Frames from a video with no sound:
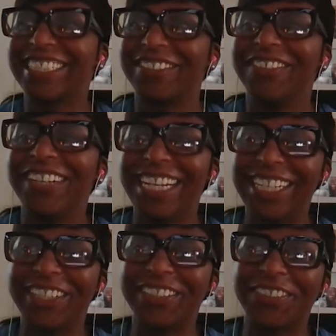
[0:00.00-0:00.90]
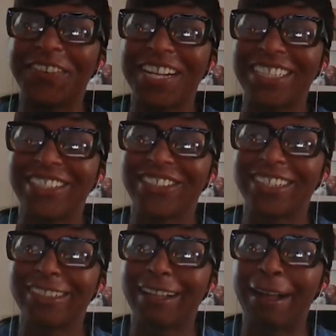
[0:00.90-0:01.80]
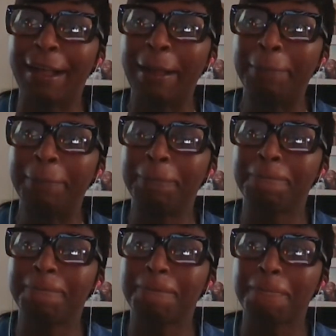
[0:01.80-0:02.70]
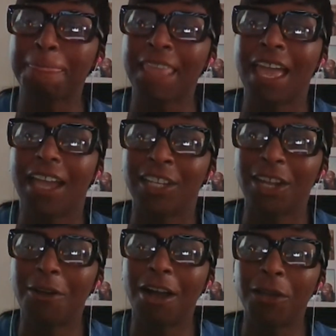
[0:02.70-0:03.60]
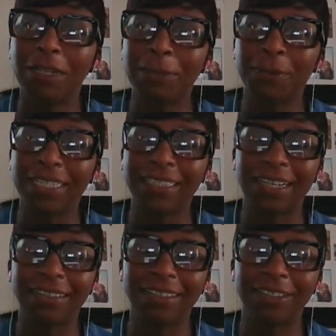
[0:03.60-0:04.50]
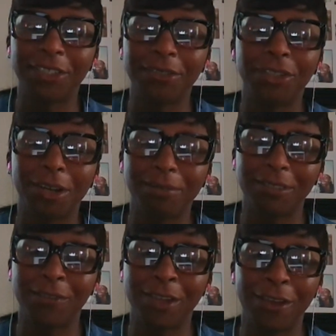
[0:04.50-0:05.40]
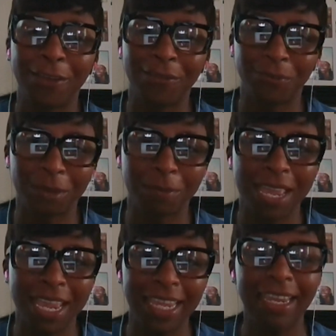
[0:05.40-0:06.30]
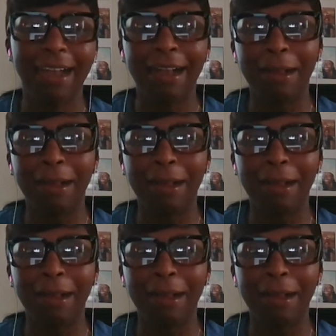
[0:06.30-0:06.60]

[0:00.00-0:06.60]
a really good question. I always put it down. There's 2 types of nerves with me.